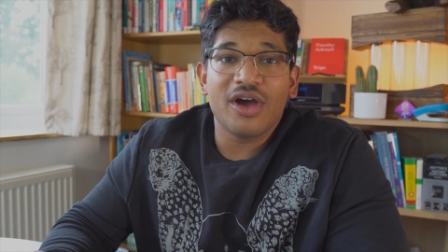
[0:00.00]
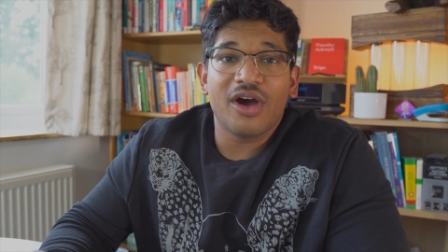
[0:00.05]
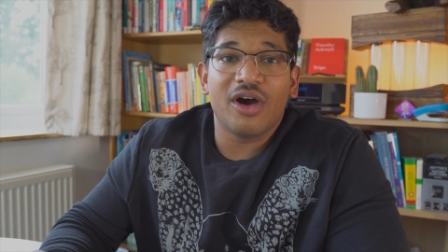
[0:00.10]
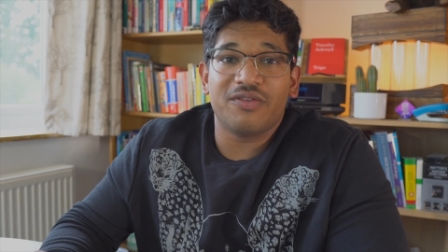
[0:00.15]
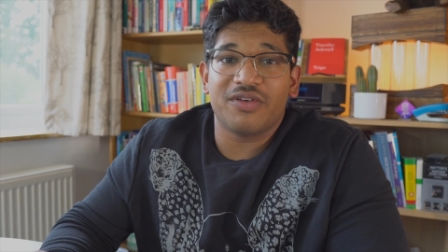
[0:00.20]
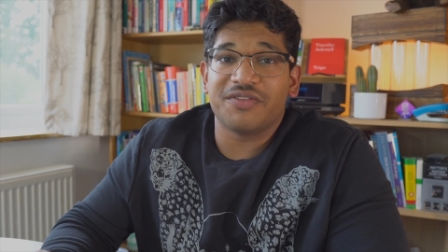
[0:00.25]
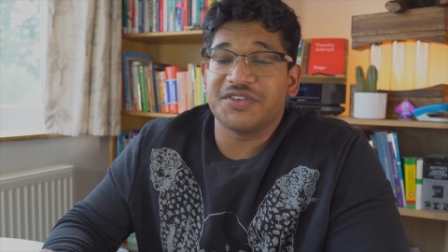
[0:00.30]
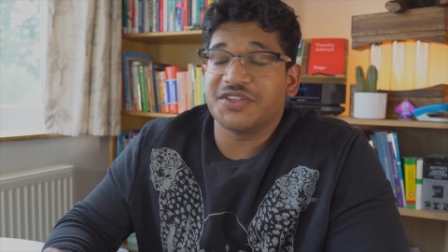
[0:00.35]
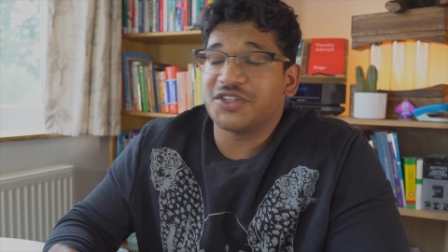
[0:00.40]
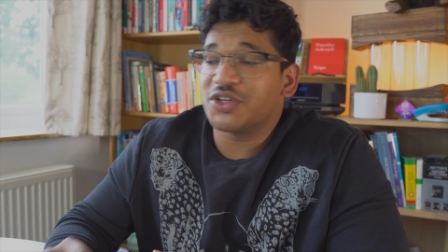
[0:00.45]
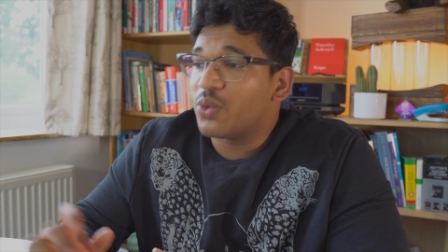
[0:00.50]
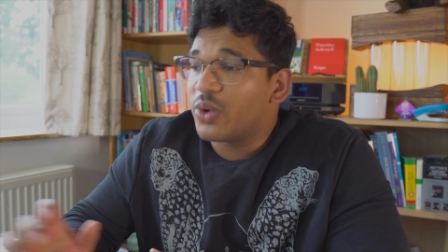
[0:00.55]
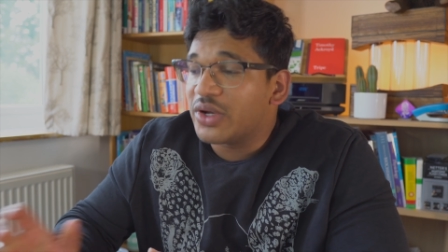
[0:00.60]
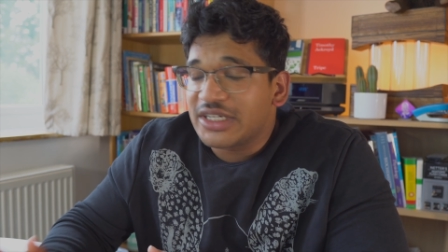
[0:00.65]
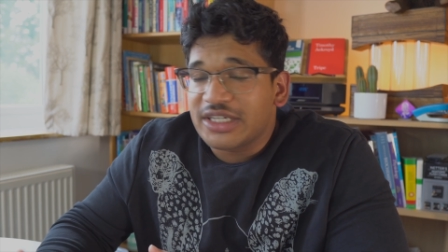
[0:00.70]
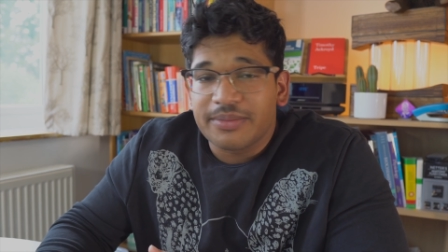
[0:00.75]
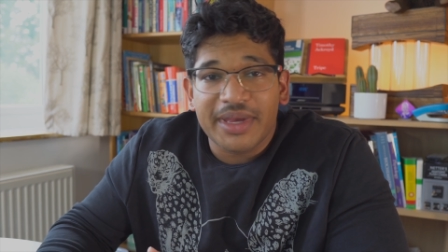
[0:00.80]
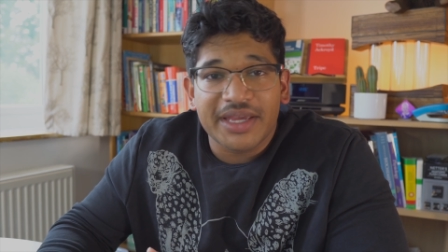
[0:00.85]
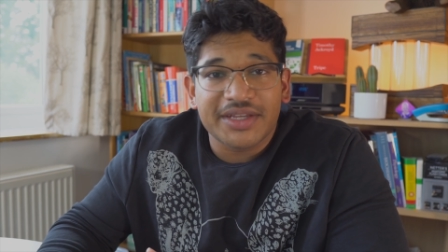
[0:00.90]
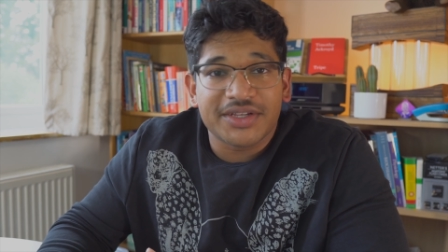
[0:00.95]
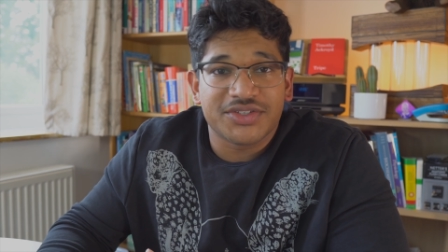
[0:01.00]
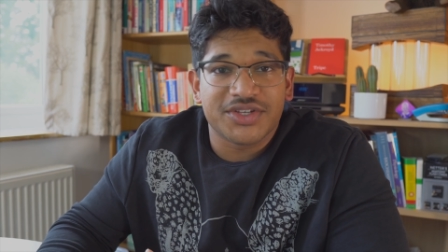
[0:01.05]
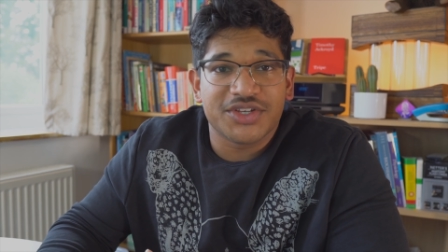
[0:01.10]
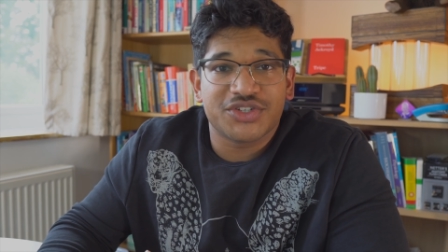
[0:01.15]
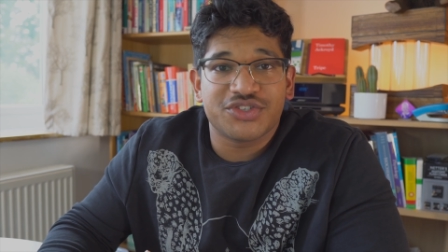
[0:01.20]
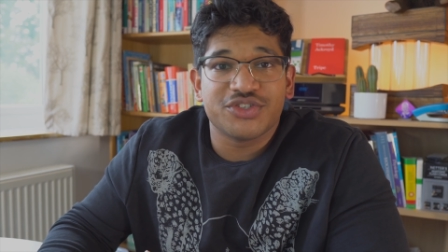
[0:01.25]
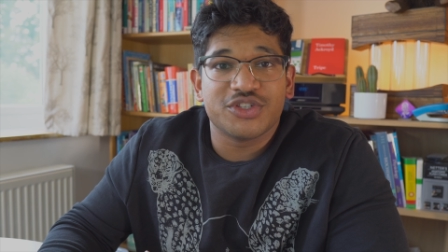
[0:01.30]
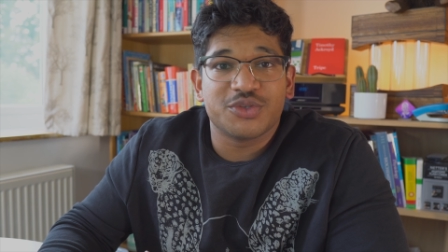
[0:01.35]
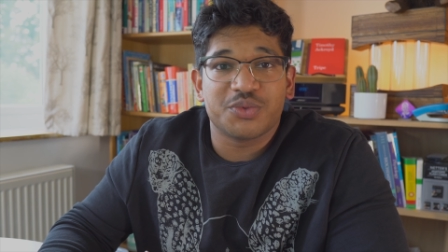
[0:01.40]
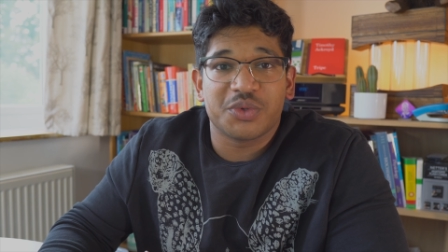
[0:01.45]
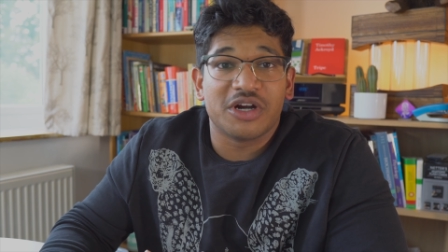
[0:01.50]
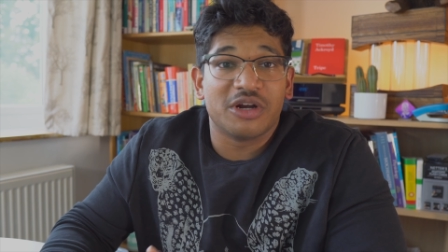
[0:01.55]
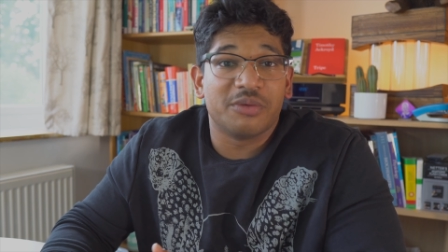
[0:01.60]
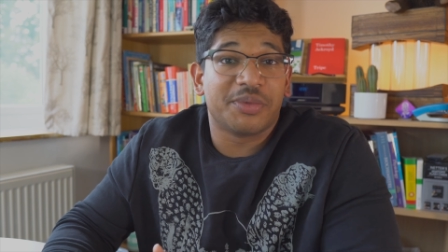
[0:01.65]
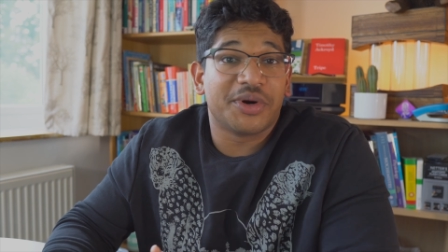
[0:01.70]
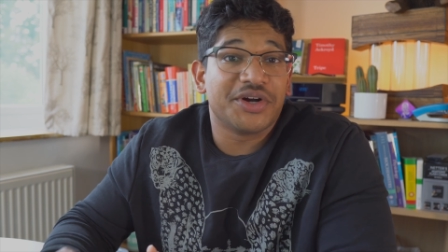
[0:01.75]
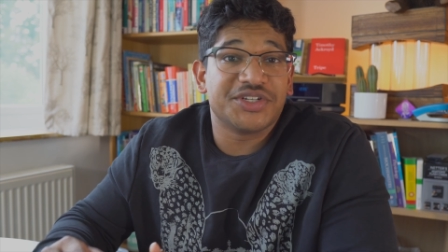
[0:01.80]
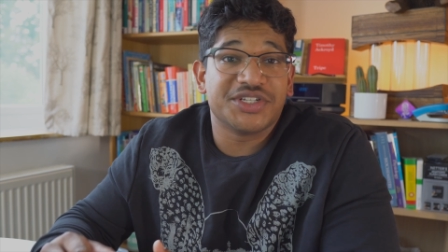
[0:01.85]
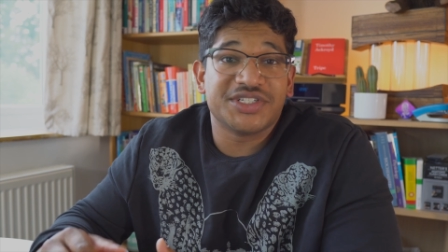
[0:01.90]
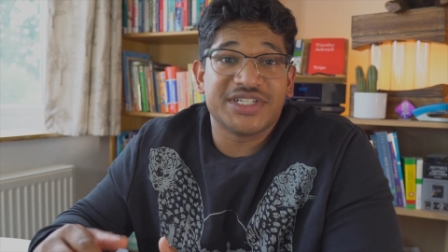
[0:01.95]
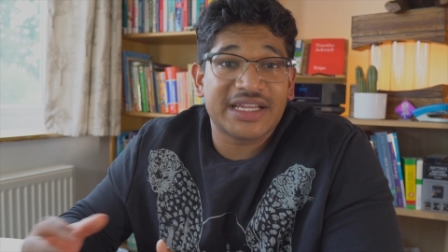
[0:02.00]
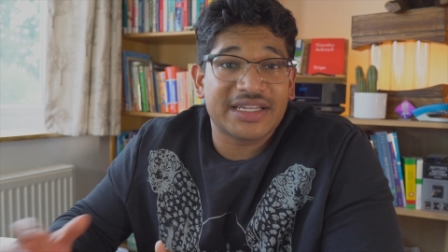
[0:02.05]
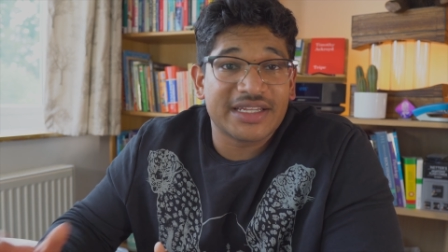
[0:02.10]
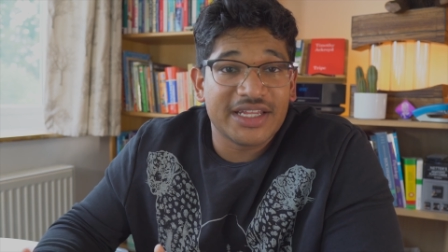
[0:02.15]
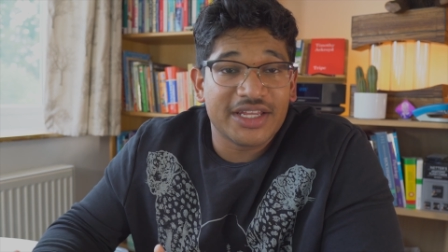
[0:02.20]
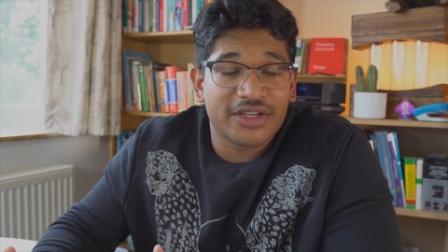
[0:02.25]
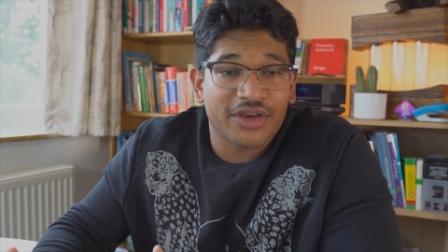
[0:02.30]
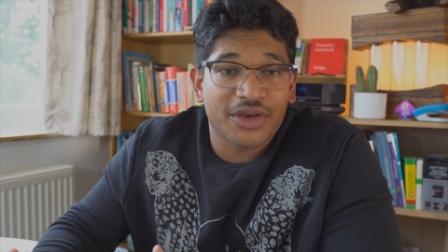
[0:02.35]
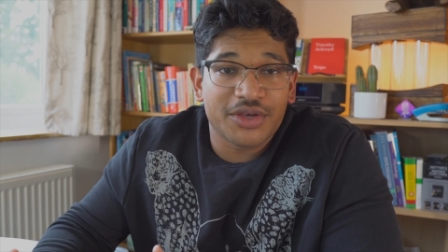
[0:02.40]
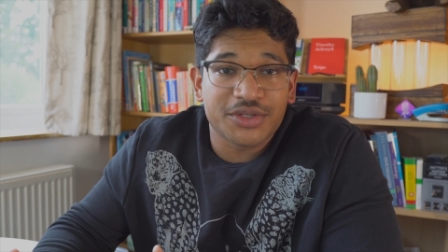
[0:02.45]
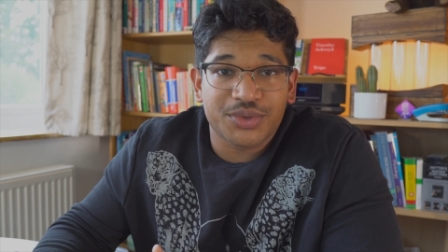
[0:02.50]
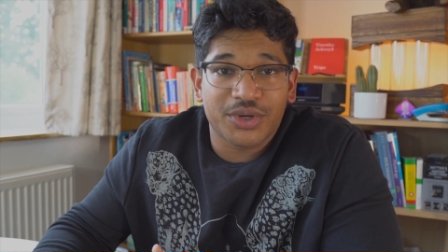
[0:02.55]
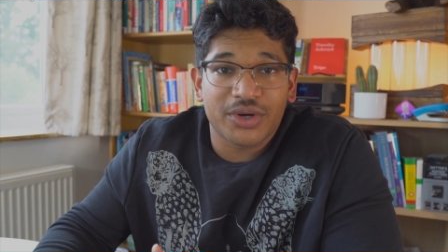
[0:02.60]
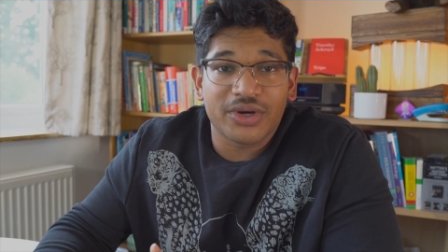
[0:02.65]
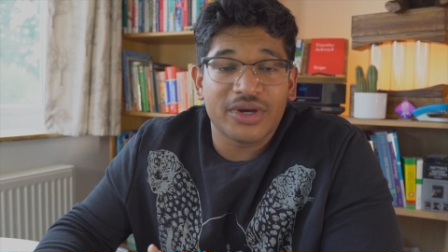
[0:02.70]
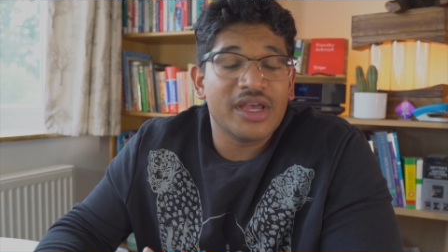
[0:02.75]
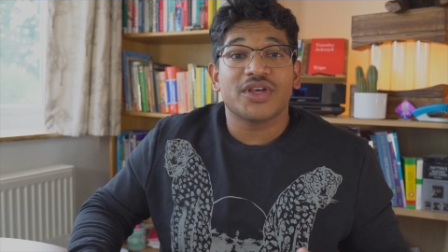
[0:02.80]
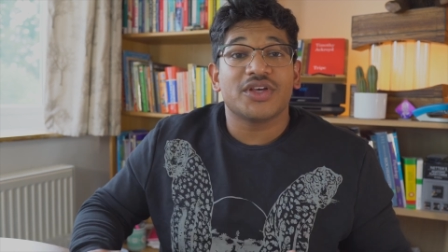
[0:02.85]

of having to quickly make decisions when a laboratory technique goes wrong.